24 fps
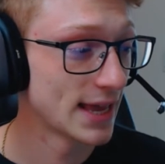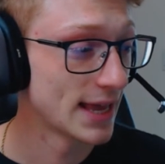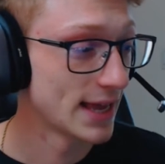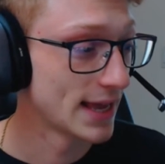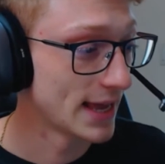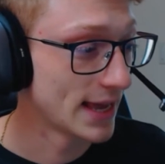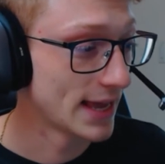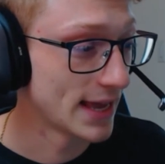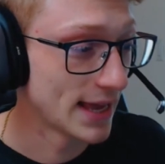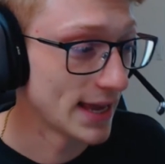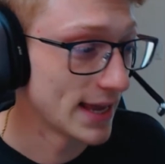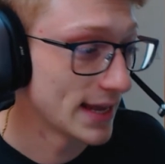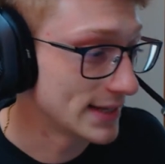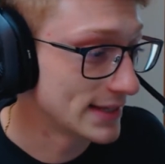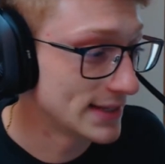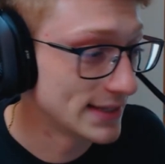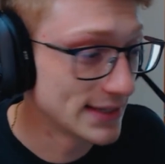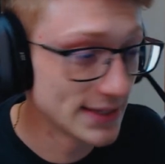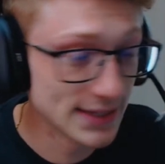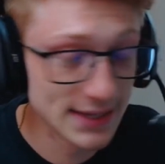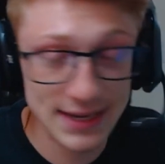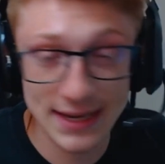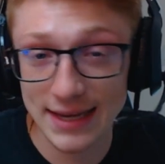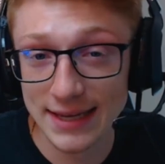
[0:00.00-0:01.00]
and
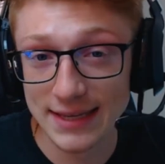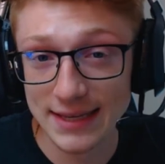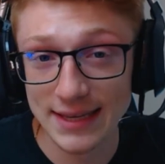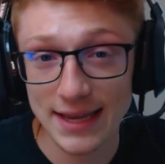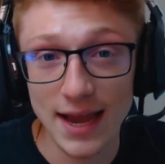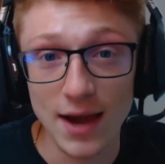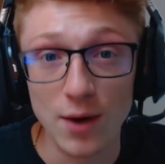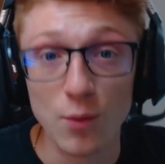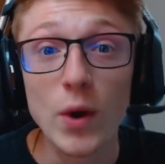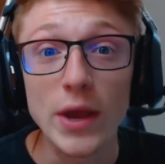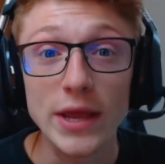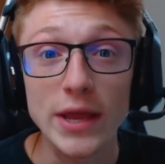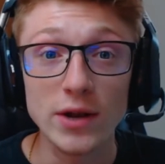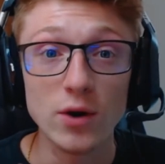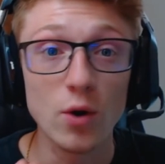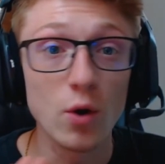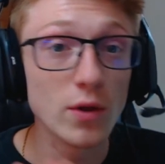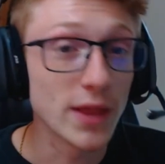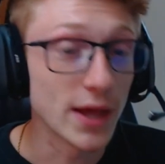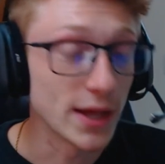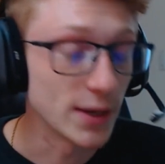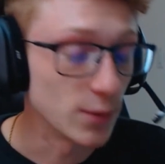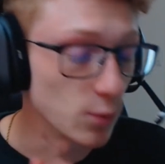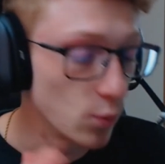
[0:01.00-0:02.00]
yeah, wait, hold
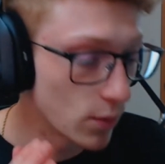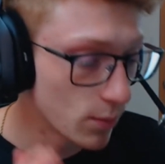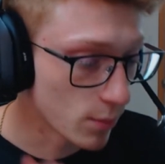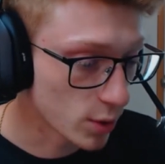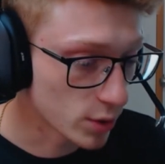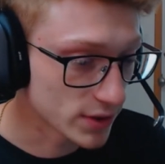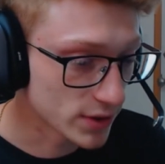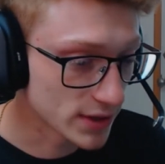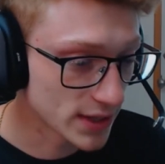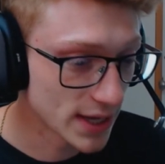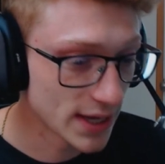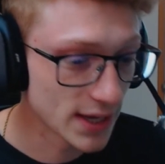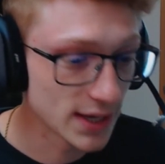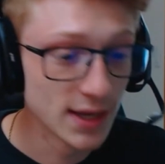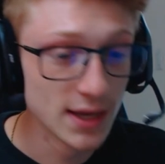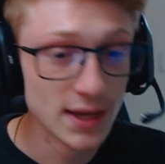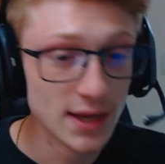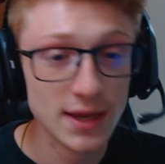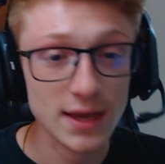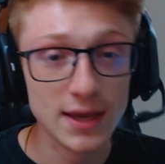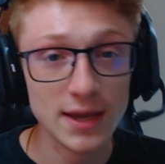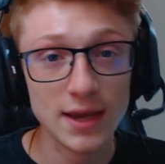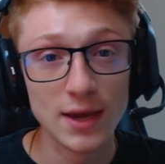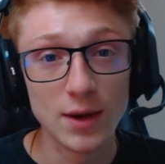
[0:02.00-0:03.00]
on, one more thing.
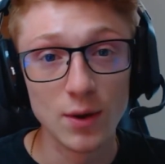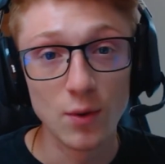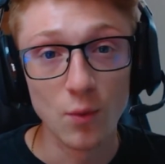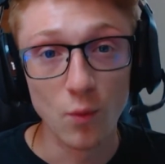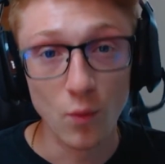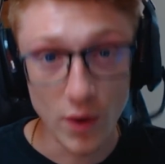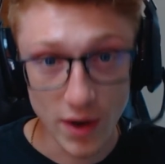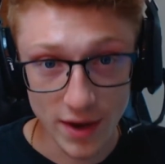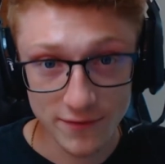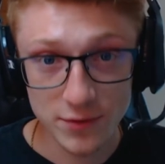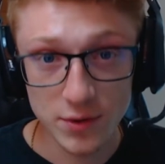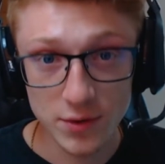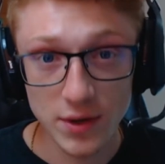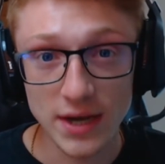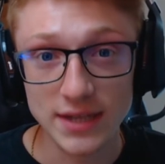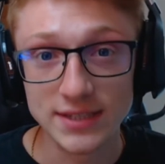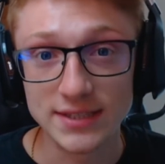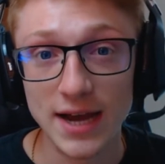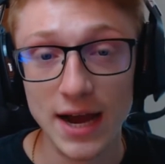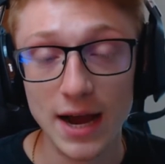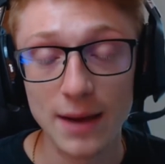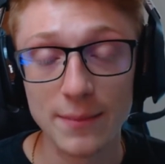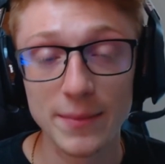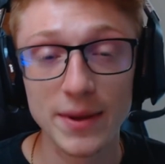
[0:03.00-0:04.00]
If you guys
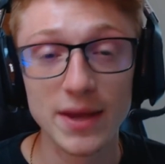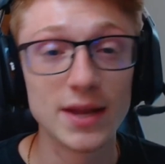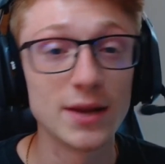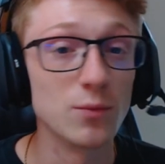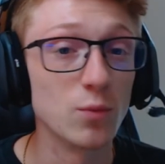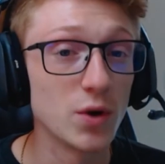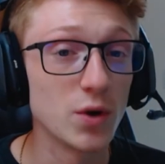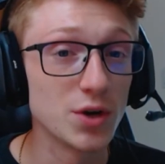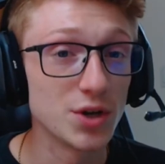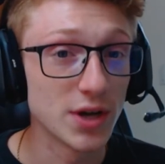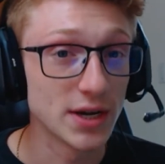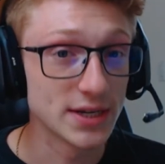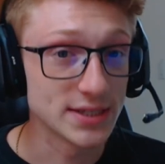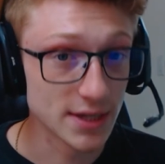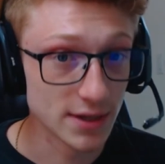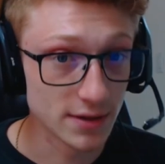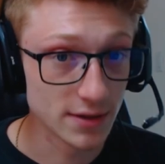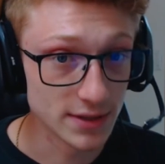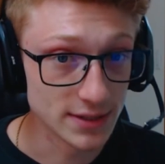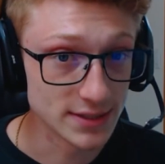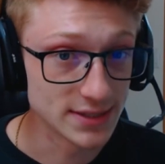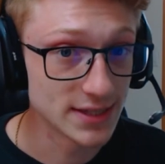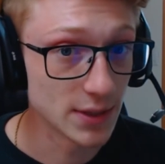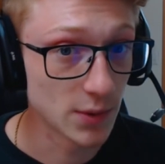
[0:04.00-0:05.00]
comment and when you guys hear the
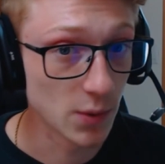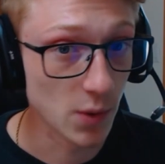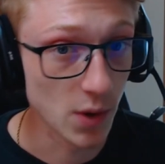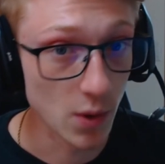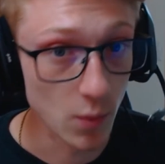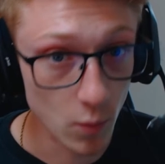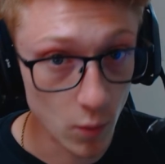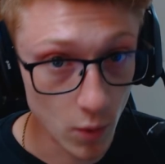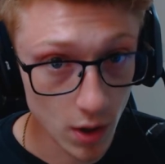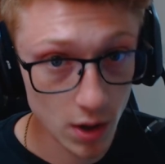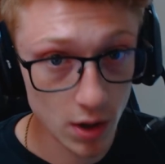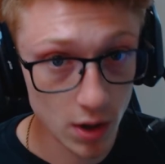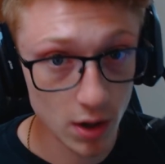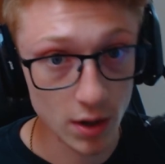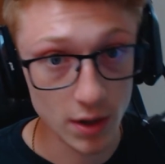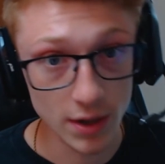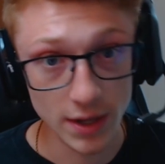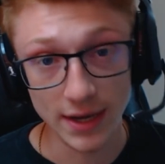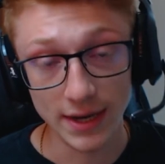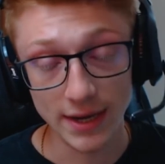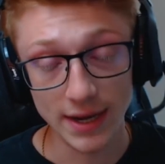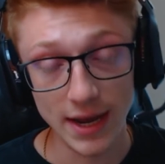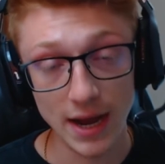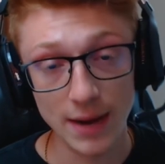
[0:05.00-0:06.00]
secret word
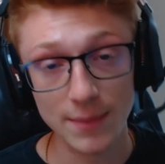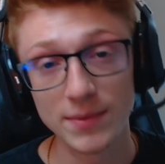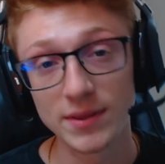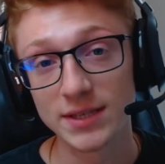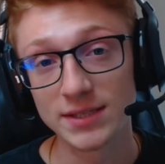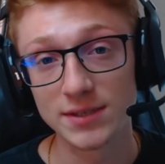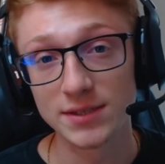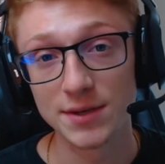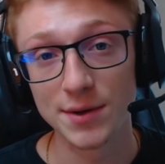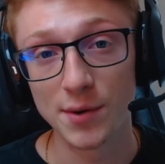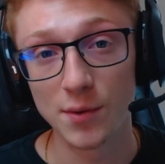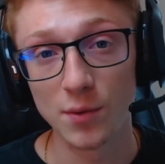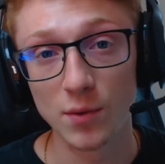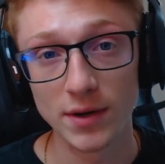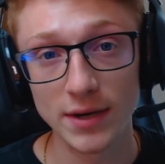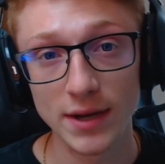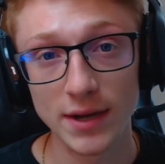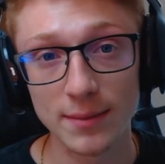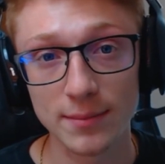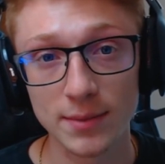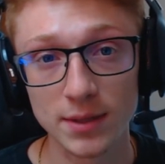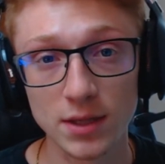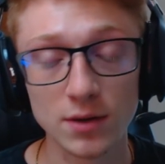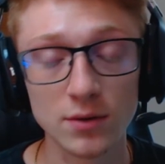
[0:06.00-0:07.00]
and comment the secret word down
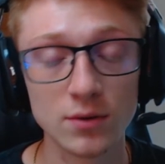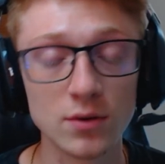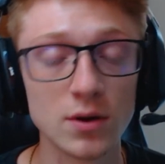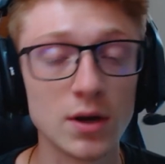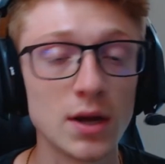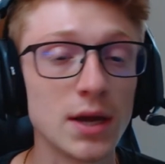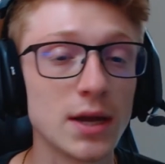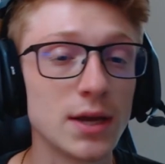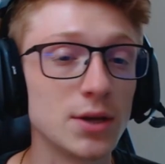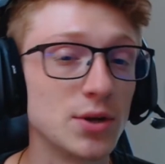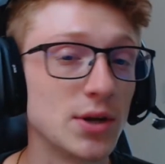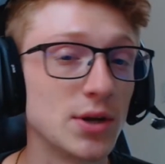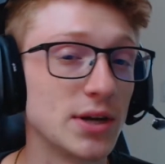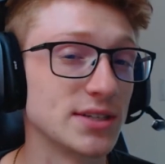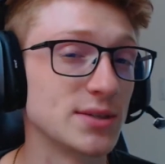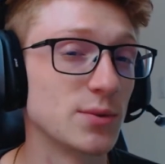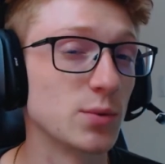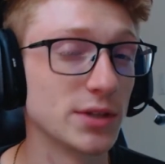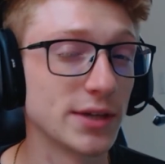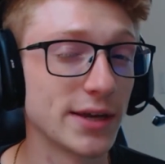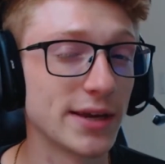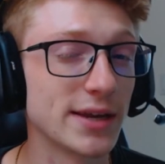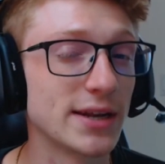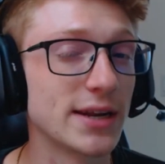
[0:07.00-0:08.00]
below, you guys will
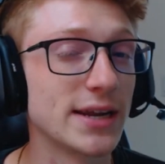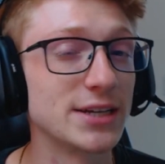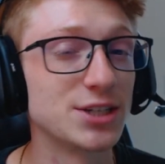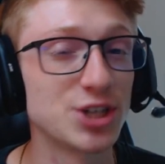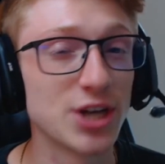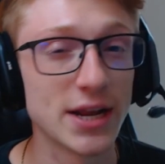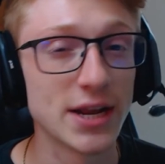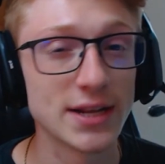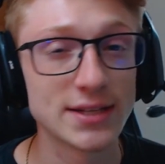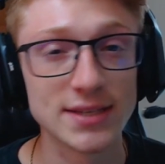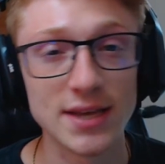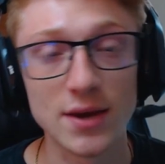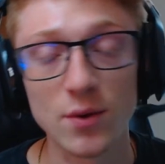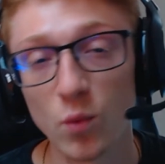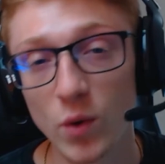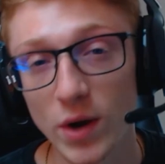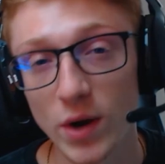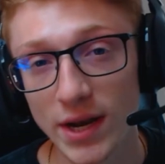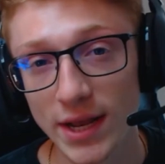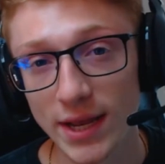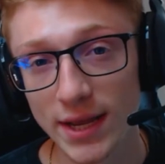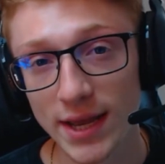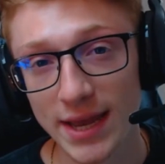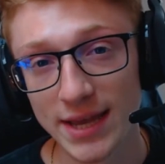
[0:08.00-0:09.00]
get a chance at
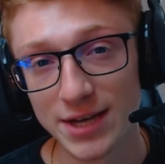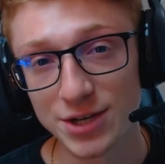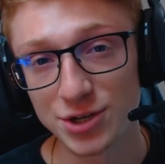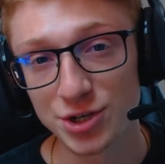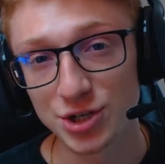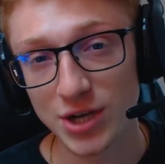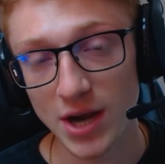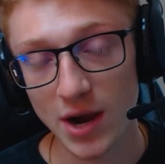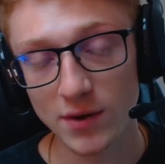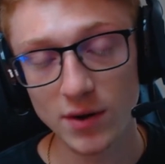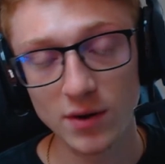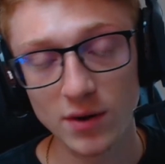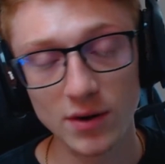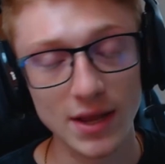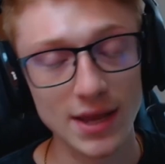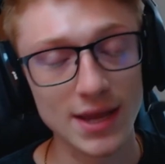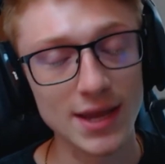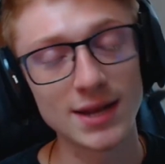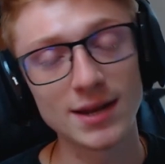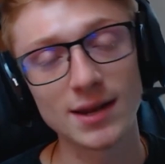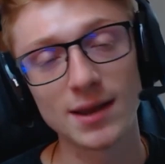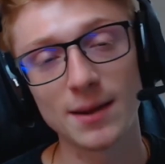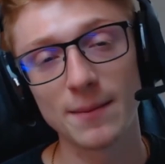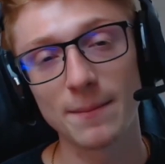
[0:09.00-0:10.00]
winning a shout out
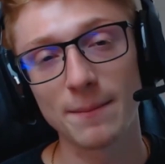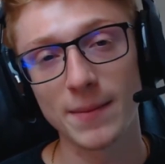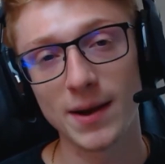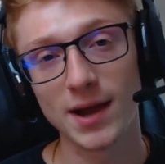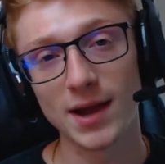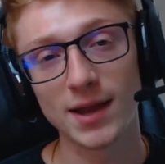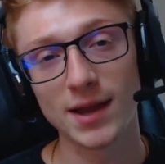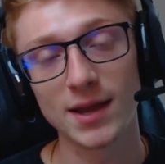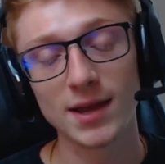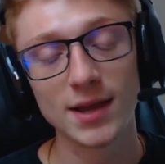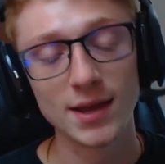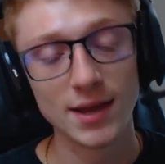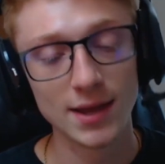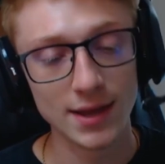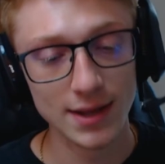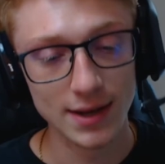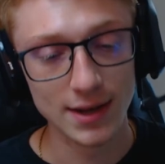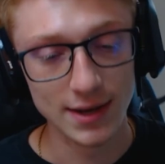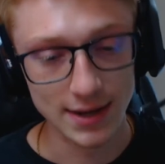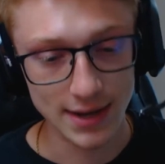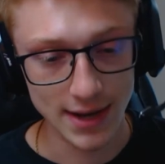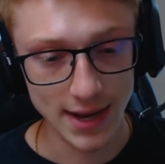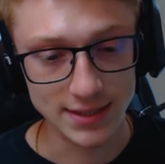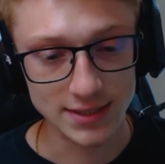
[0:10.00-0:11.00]
in my
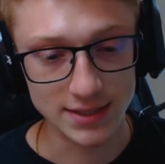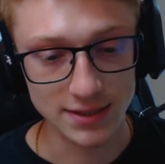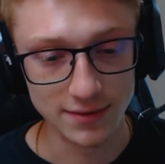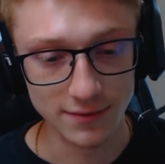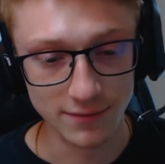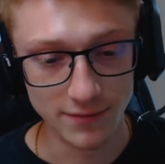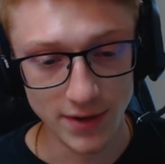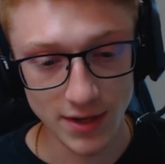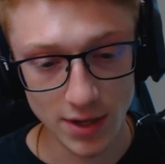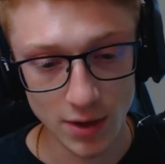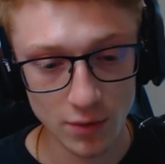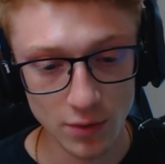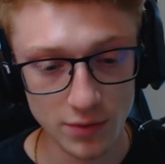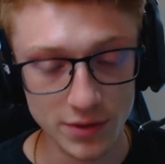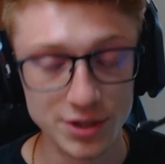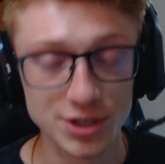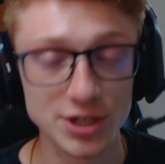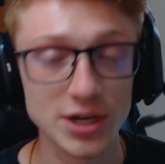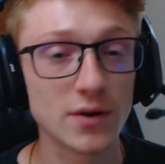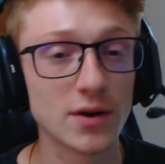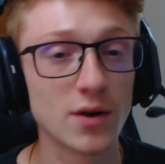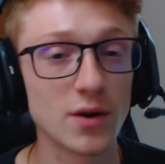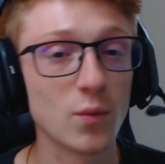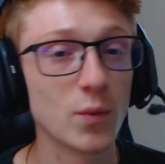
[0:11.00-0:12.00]
next video. The
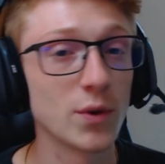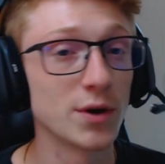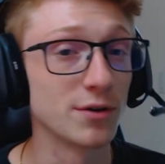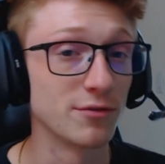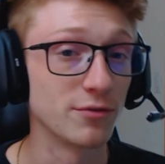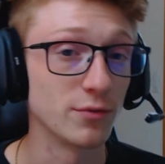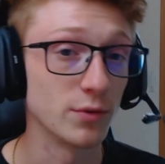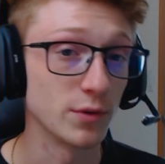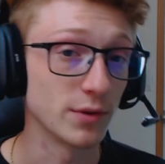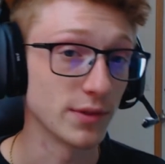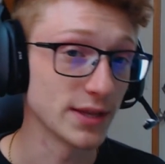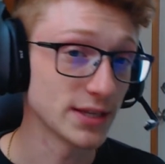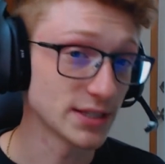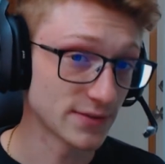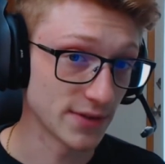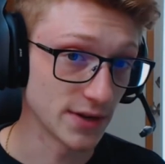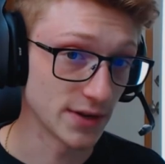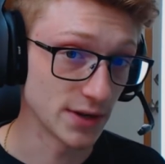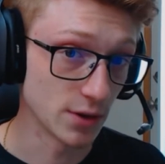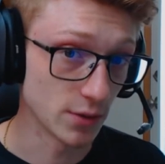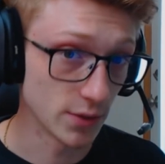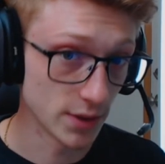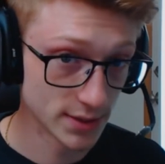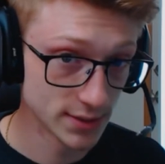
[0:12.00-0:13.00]
shout out winner for this
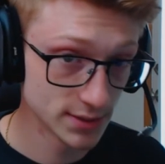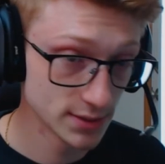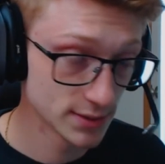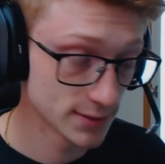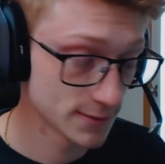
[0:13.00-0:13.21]
video is